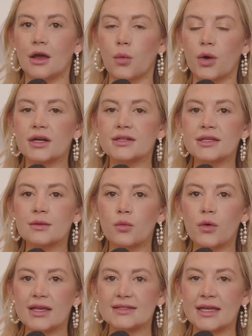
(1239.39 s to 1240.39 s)
What are some
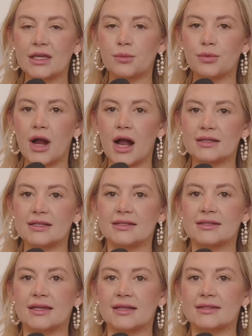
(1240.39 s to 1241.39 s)
ways that you
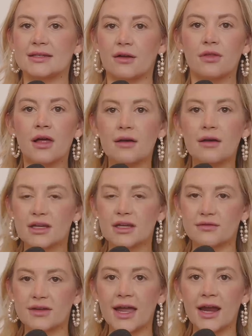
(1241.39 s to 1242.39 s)
practice like self-love,
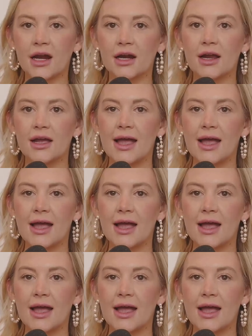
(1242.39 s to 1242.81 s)
self-care?